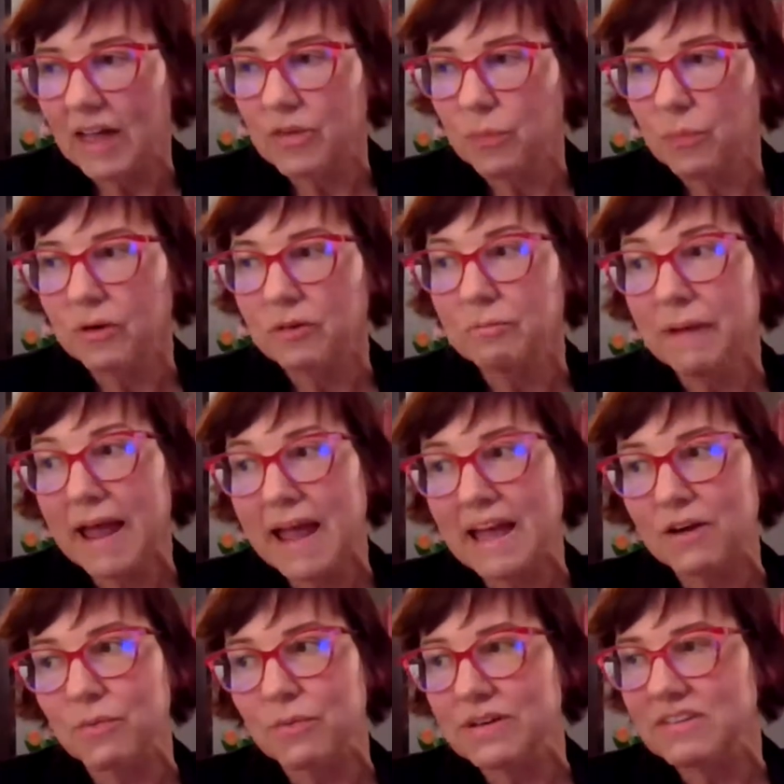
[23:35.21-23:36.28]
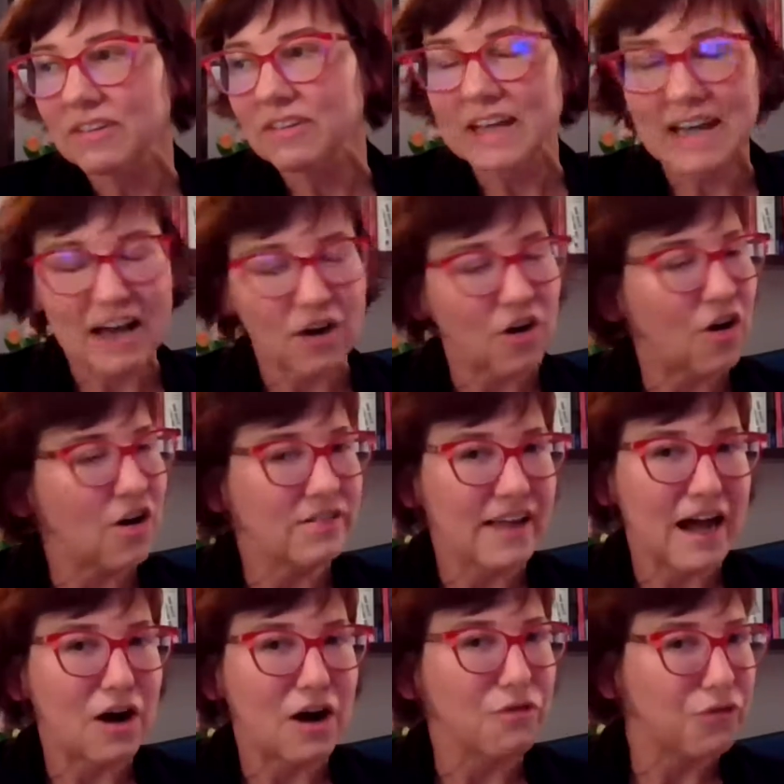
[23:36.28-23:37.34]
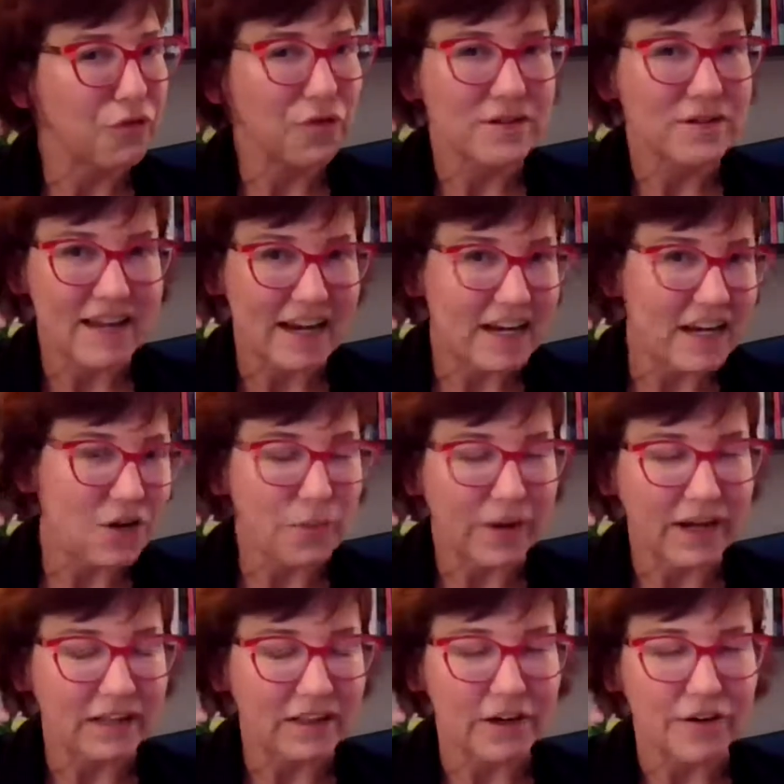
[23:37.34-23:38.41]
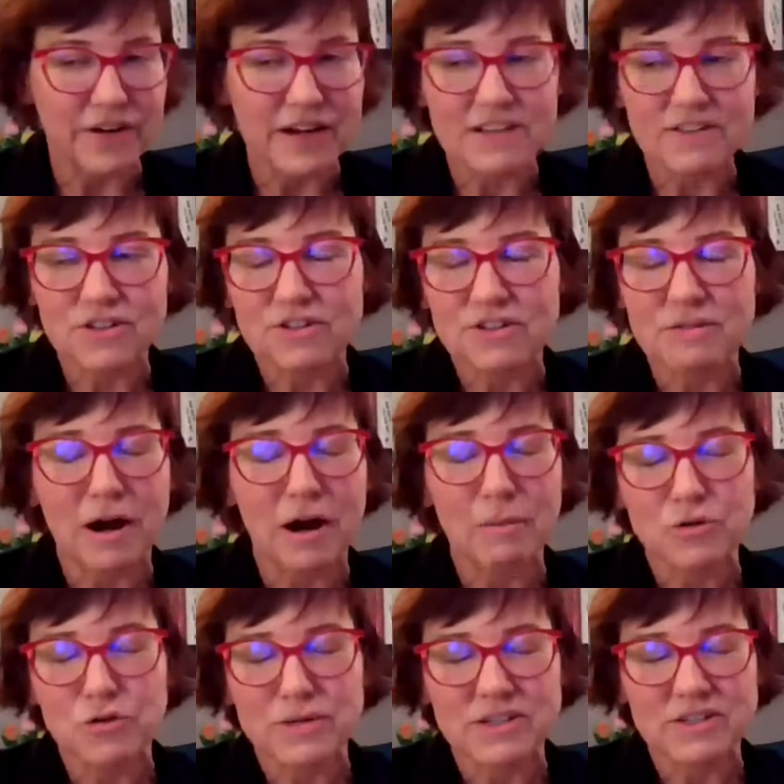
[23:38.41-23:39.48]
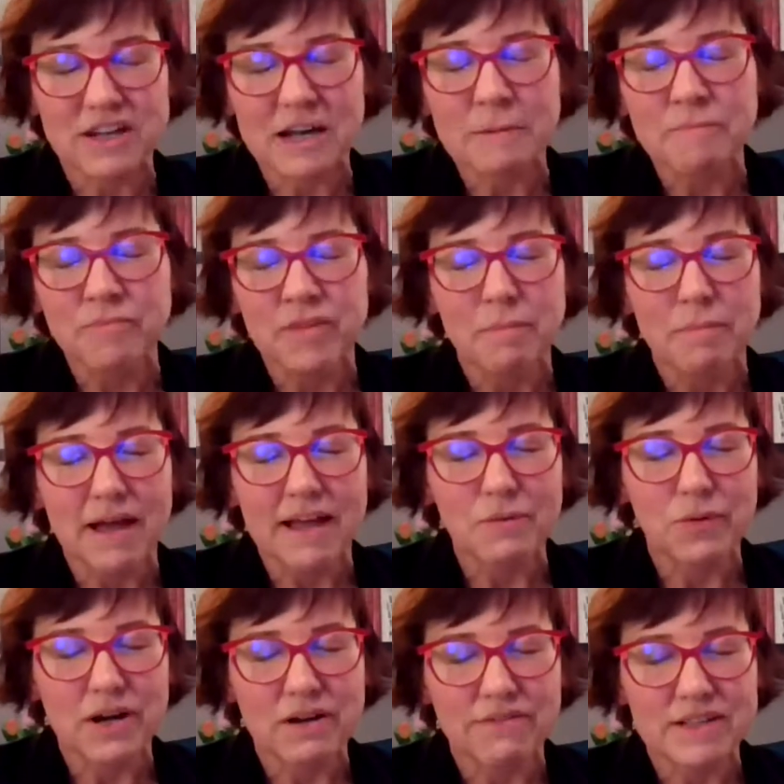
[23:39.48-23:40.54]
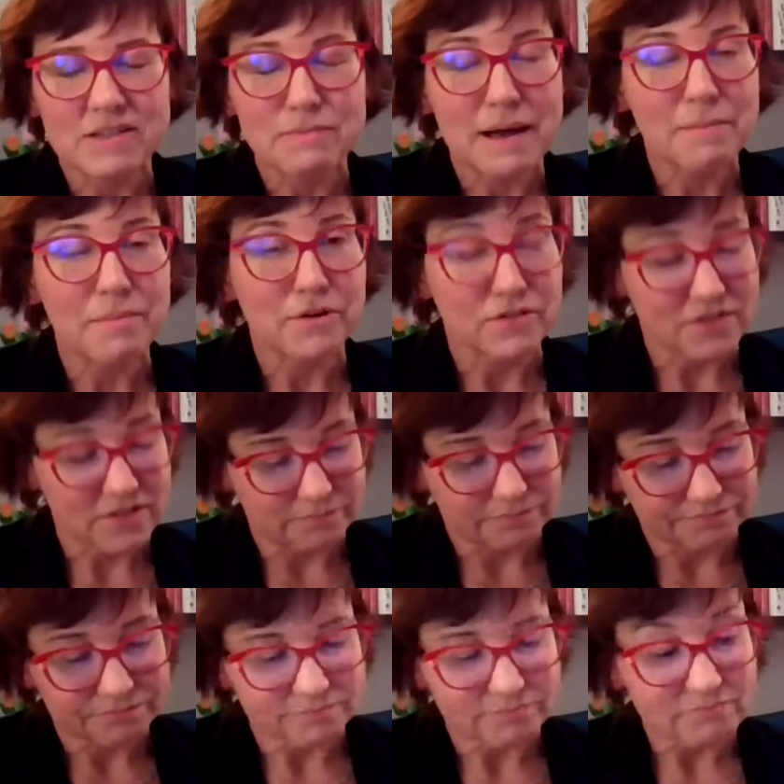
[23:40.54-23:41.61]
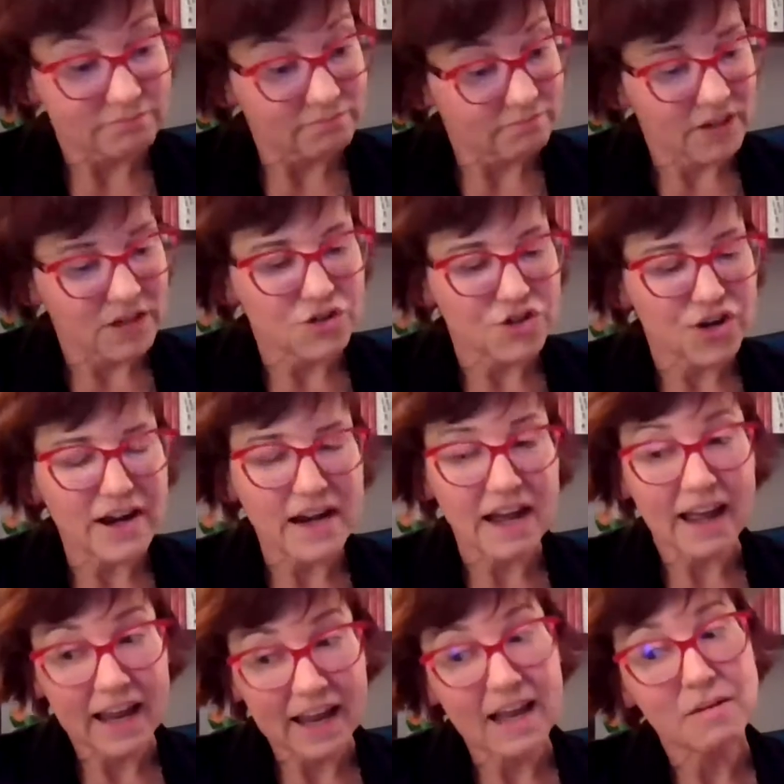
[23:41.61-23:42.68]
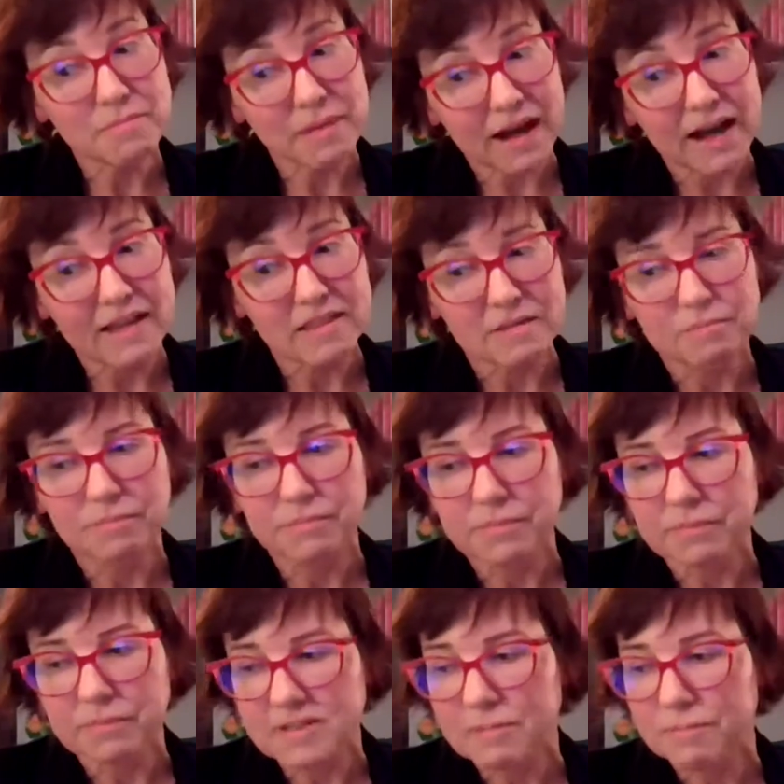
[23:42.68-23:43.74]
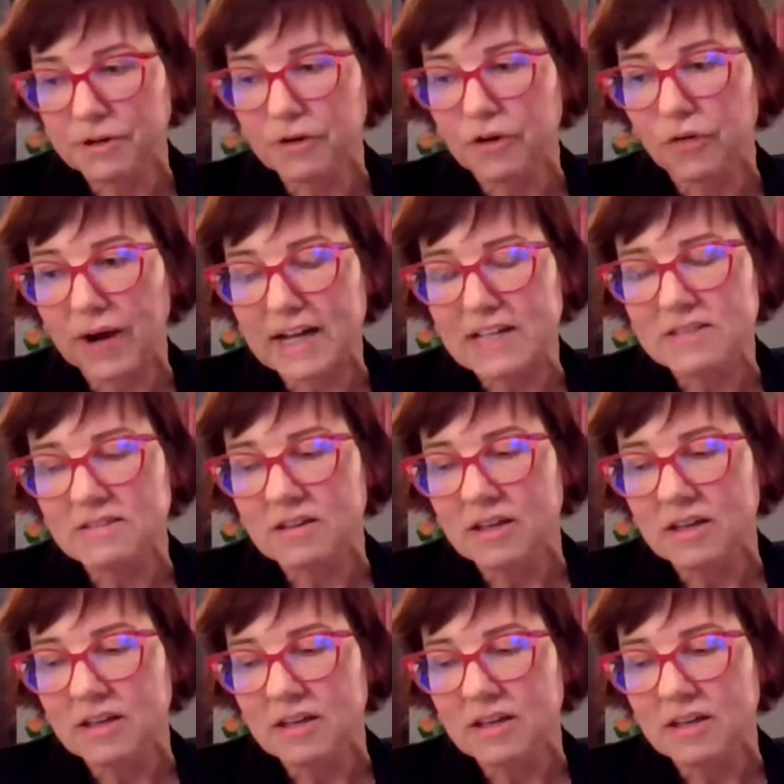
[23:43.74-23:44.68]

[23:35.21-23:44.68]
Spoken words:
The World Bank recently got called out for data irregularities, some arm twisting by one of its members, China, and by some bureaucrats